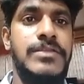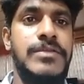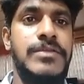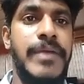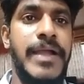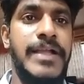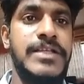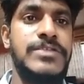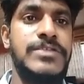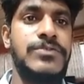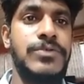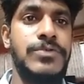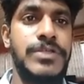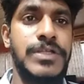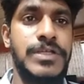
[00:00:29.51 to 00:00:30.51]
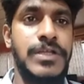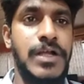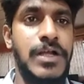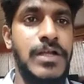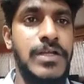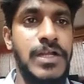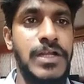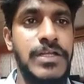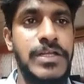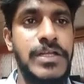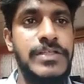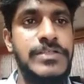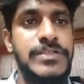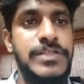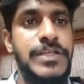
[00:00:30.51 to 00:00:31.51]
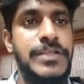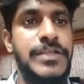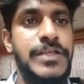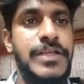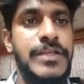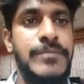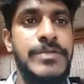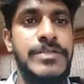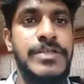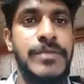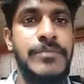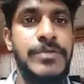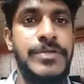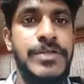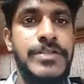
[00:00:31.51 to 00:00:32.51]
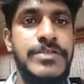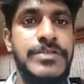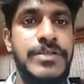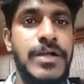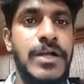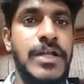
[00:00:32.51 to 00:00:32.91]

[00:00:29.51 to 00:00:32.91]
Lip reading: The bankers know that not all clients need their limits simultaneously.